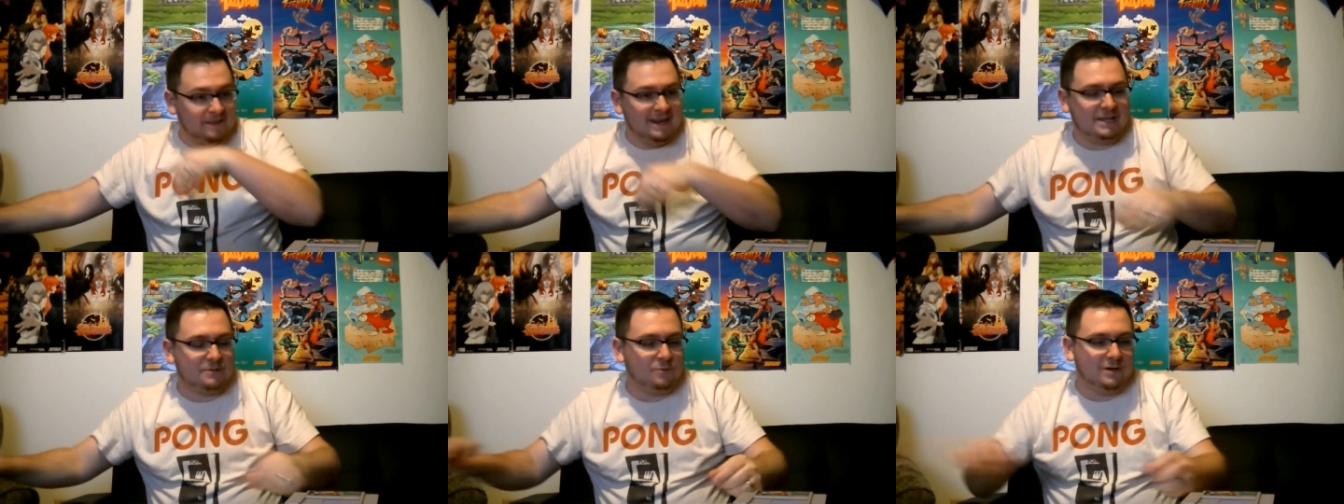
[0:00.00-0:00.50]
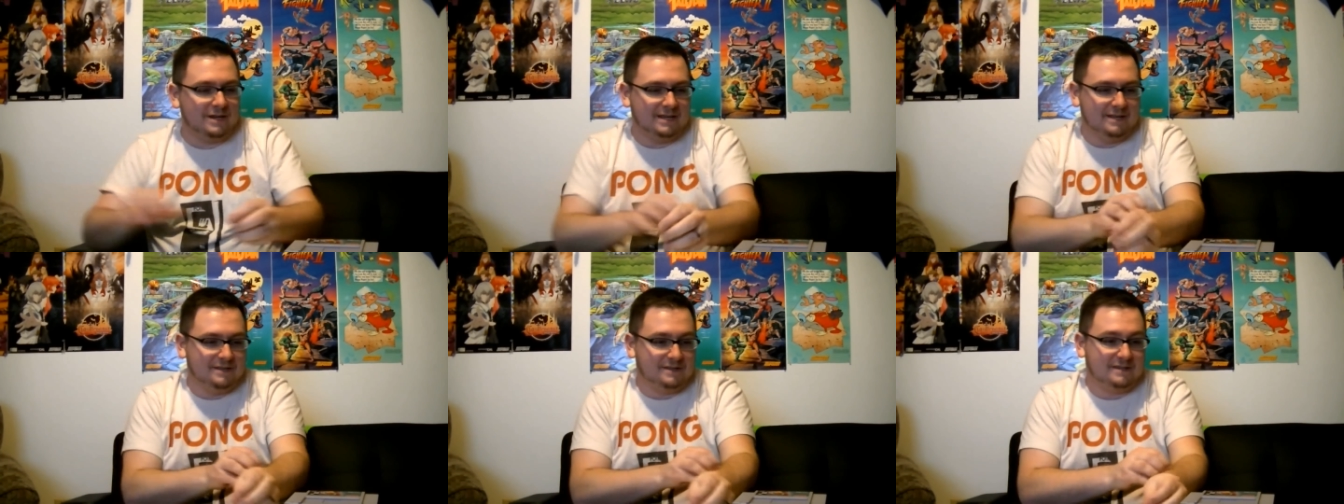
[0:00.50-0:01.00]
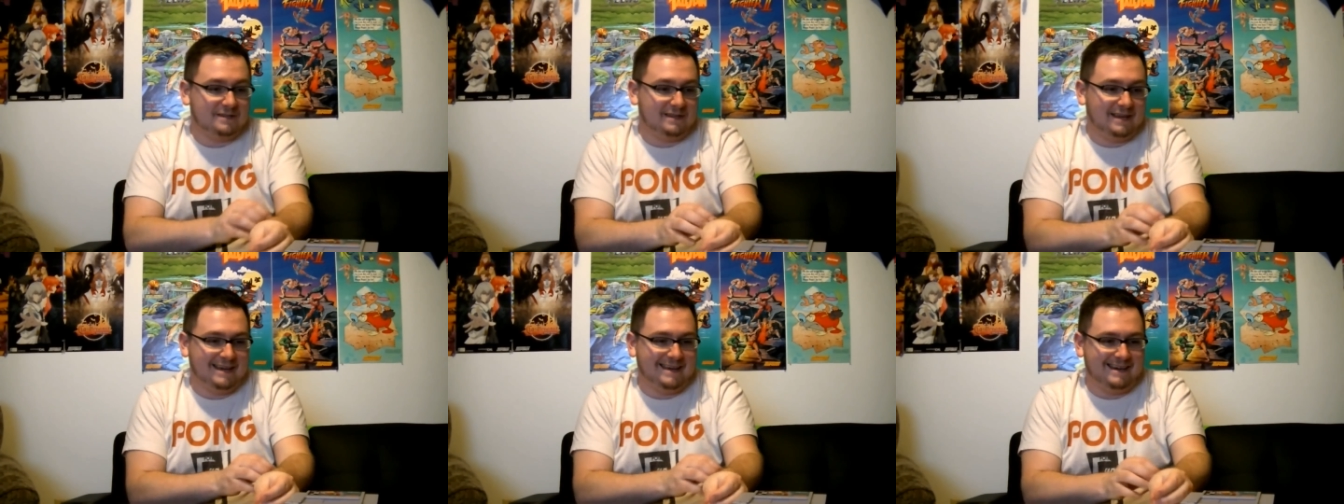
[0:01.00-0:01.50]
The next one is
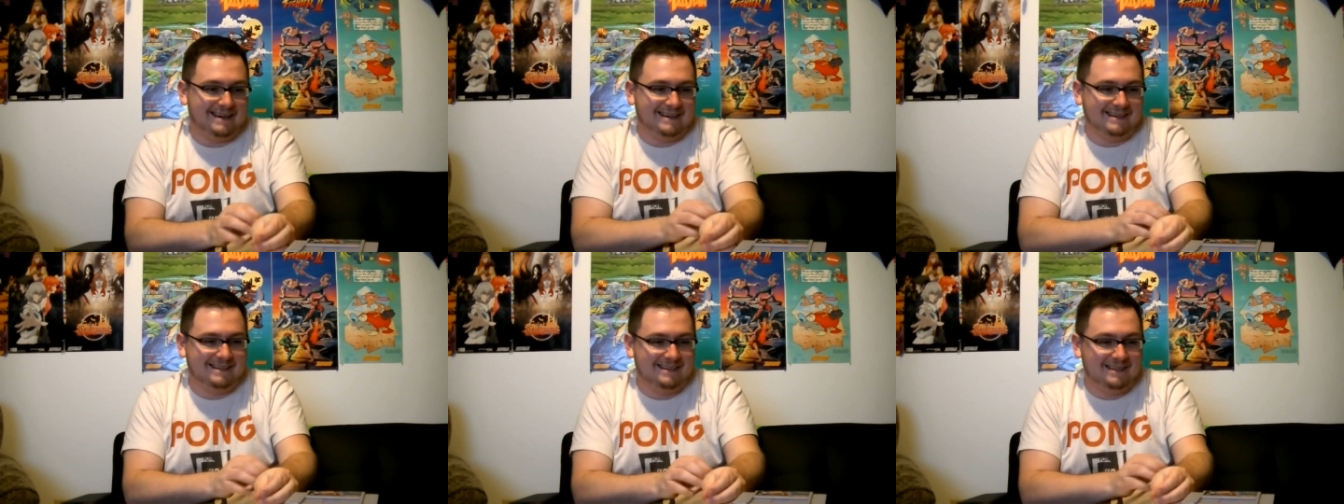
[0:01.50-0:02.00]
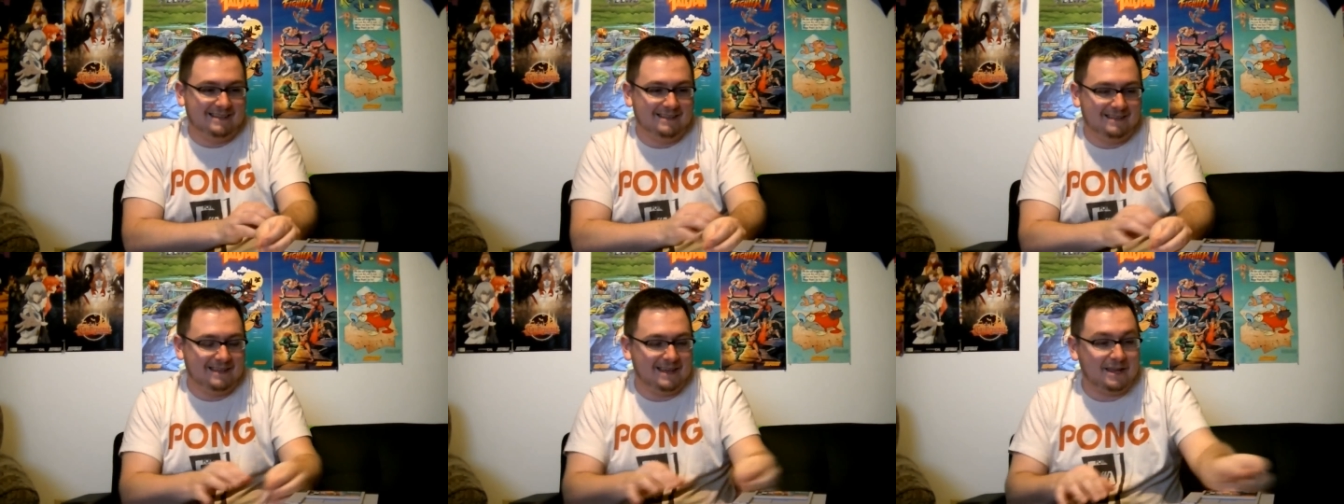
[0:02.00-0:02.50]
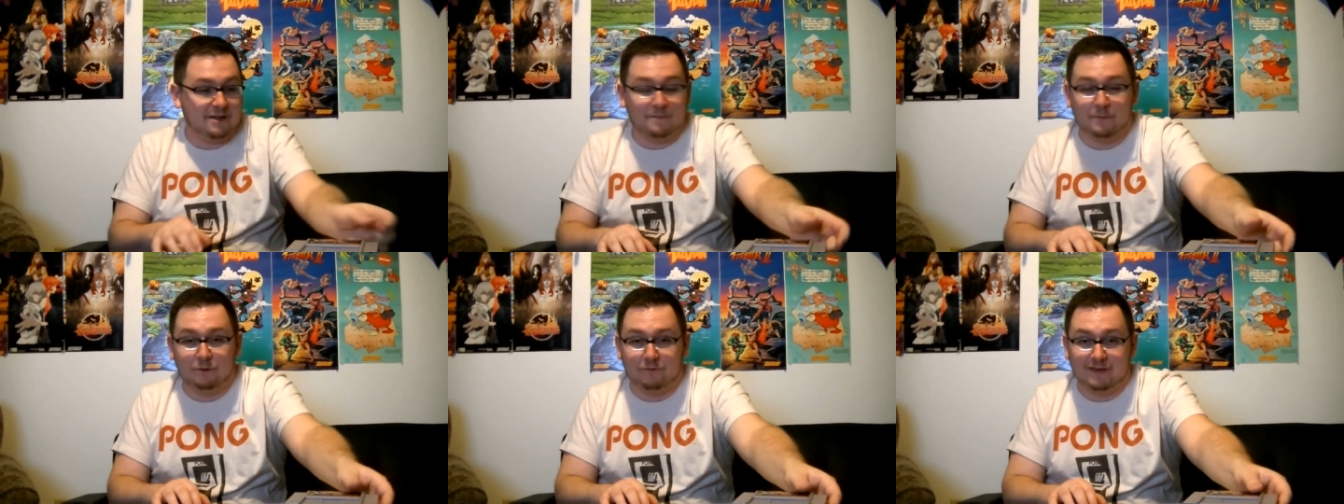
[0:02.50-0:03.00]
a... Uh, another
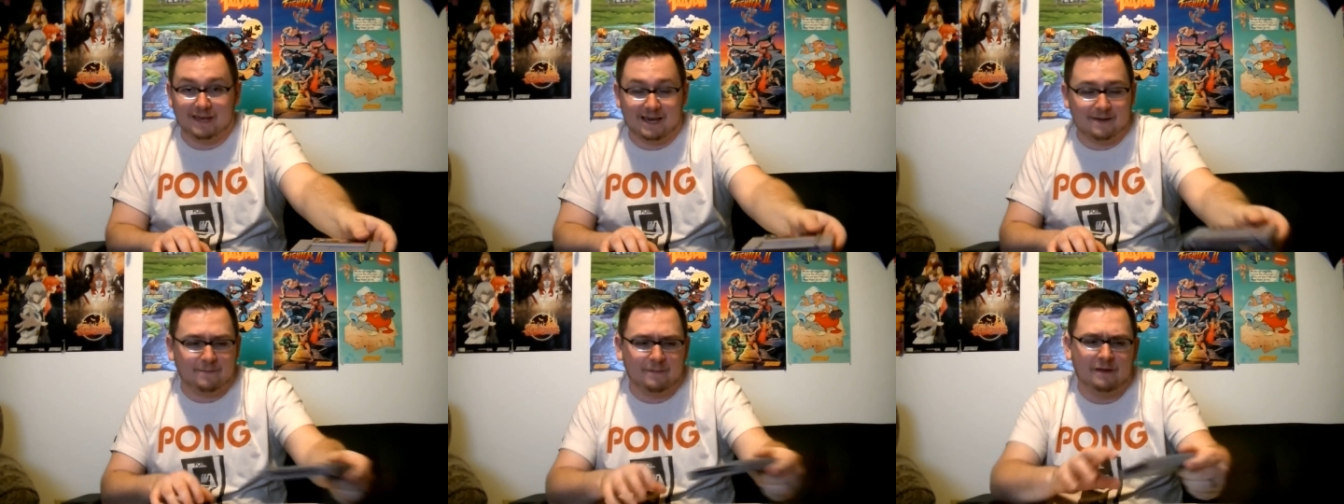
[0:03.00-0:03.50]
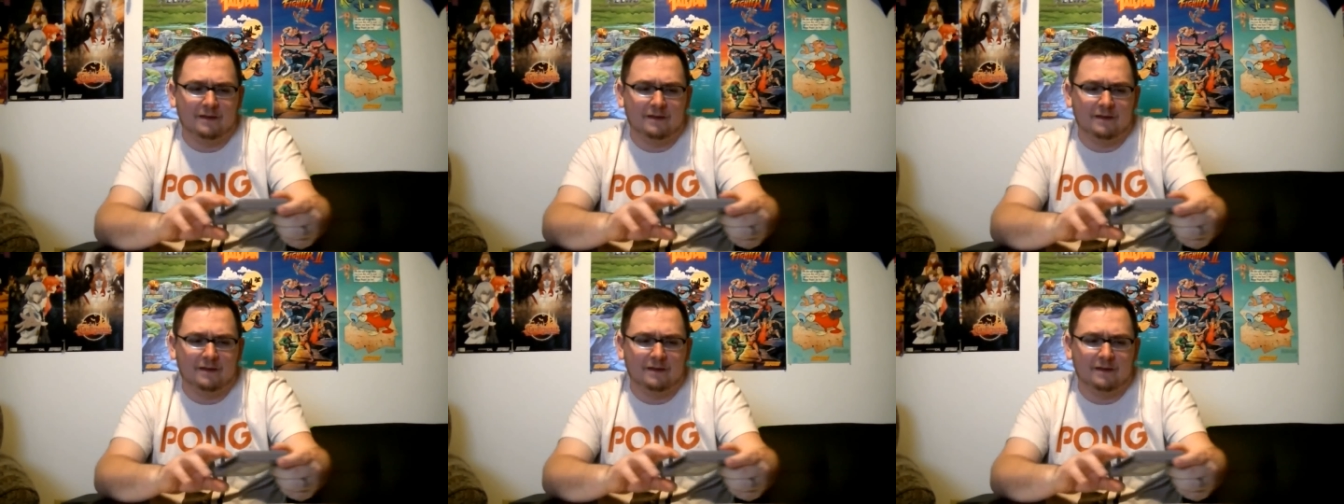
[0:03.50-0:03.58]
movie game.